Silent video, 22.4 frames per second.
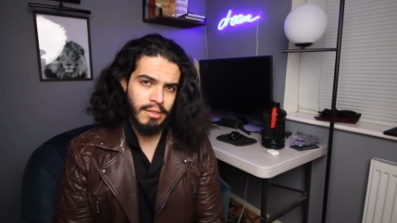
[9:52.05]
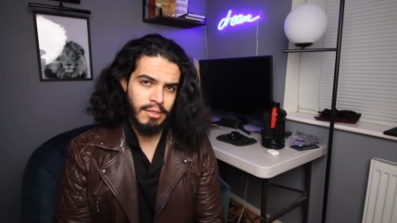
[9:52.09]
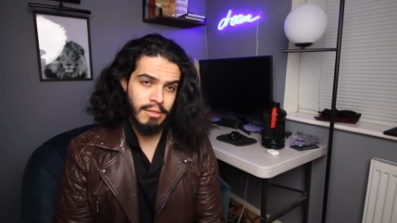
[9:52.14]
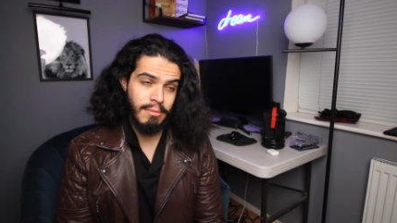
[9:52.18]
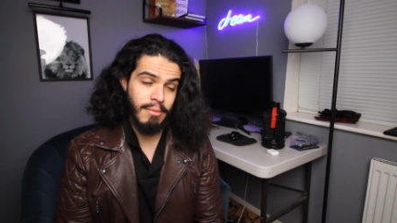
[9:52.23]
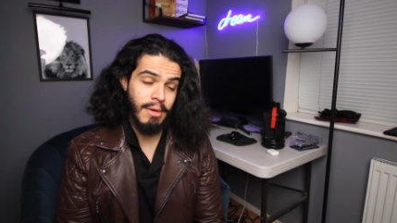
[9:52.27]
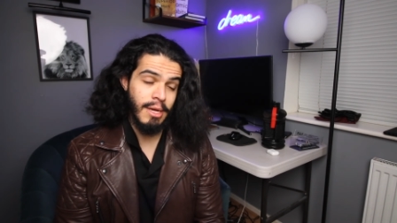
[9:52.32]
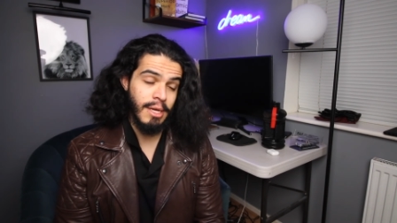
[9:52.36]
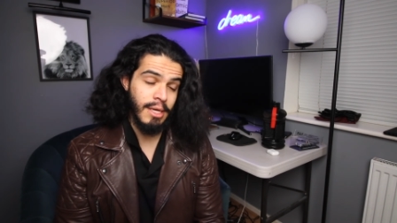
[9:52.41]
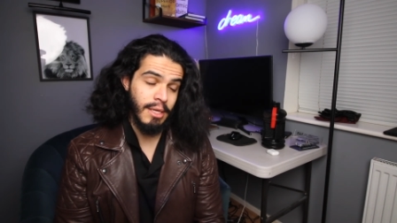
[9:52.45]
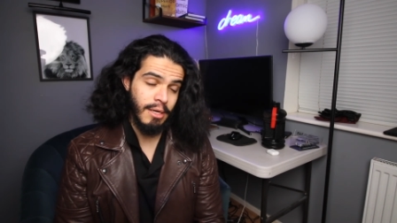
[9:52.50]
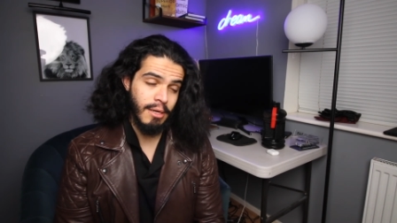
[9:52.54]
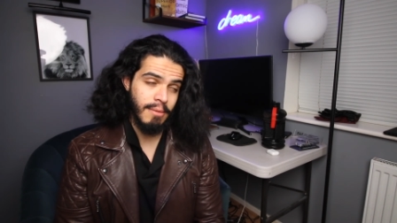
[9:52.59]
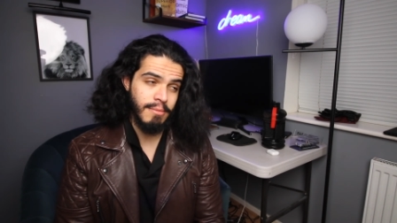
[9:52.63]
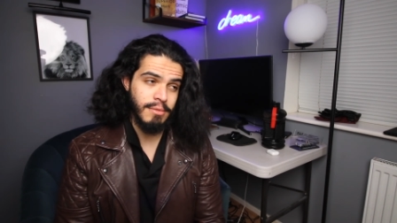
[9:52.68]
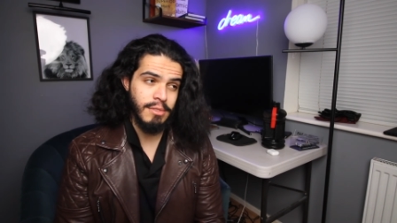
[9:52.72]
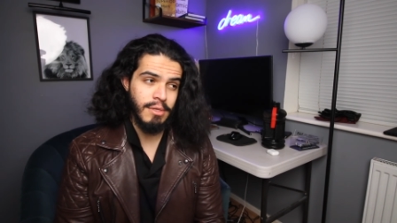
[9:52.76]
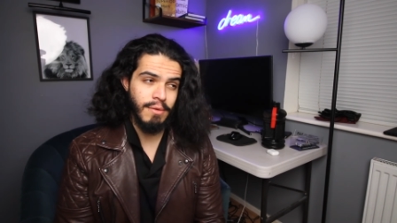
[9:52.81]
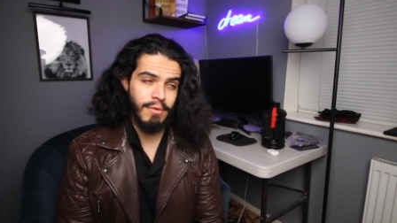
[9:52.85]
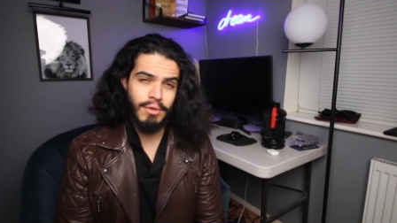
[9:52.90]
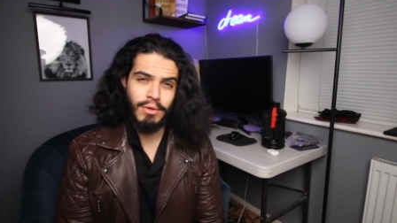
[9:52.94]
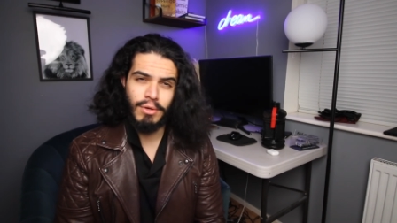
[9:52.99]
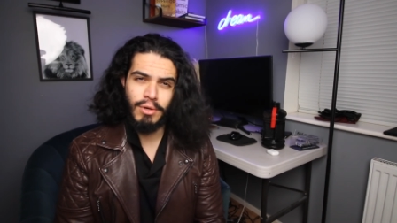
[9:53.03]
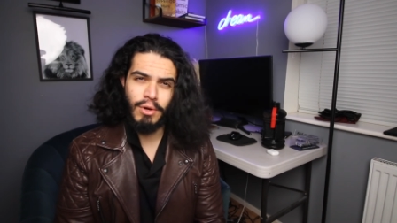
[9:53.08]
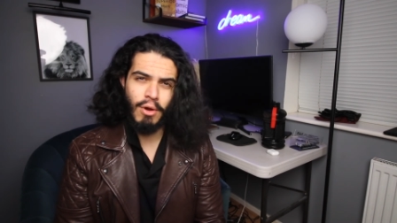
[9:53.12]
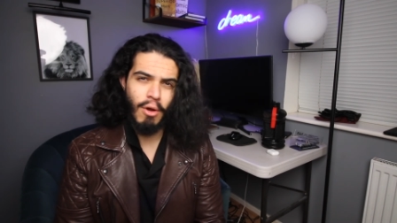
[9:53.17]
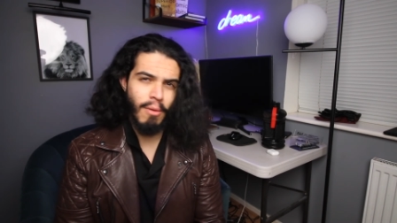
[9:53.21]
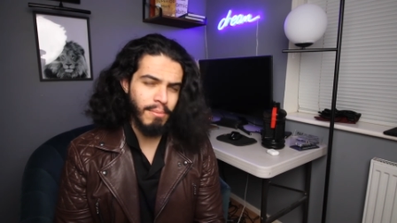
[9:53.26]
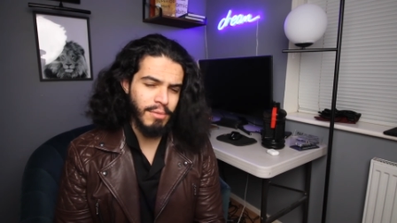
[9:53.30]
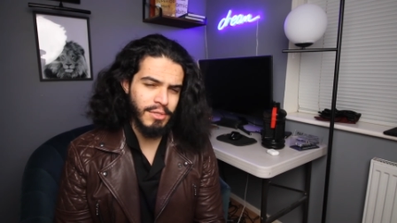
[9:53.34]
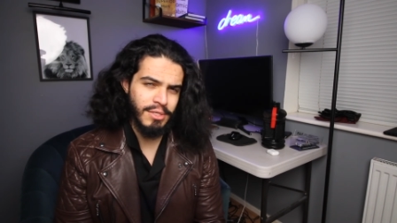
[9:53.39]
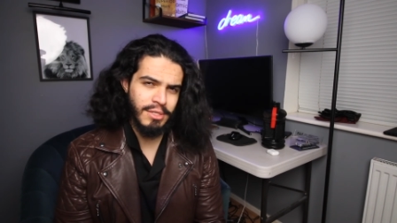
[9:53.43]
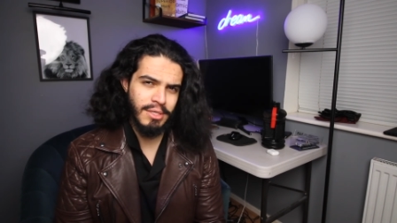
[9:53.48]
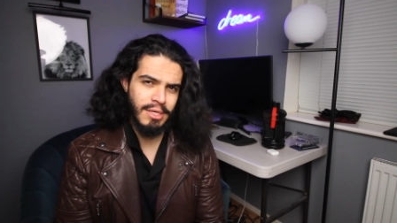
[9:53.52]
To back it up, sorry, you're
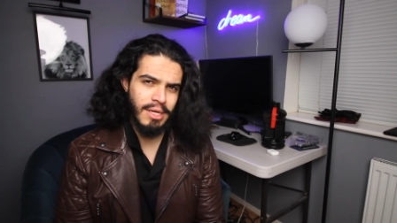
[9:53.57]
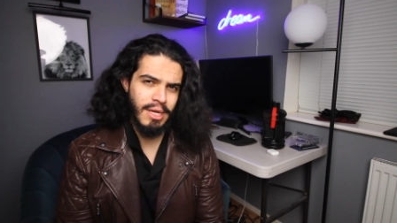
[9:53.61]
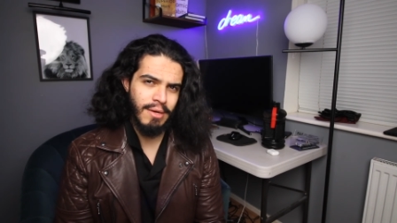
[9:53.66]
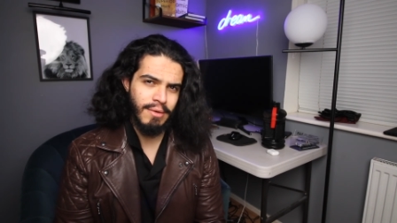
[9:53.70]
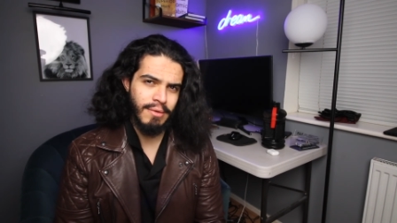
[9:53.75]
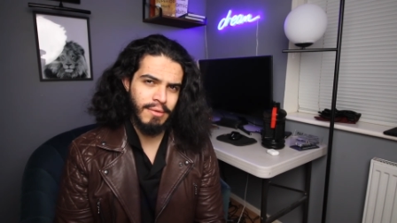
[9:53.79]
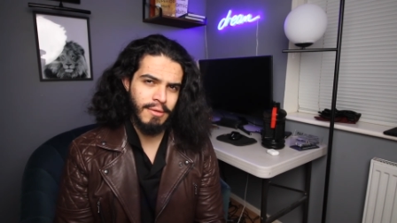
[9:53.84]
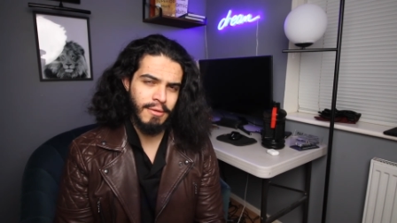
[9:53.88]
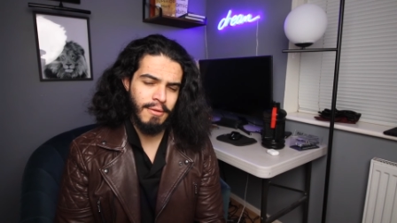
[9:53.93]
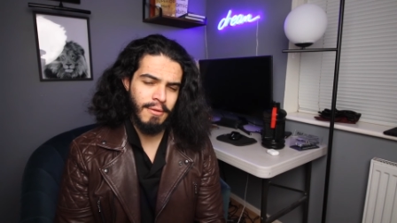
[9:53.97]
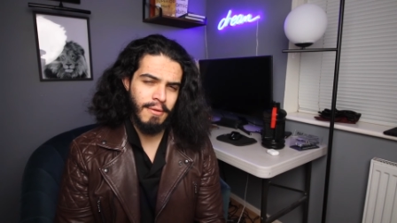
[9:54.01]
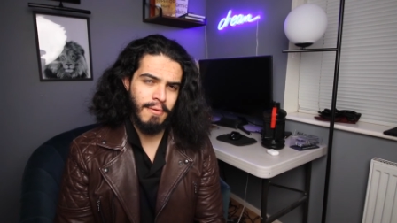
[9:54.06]
competent now.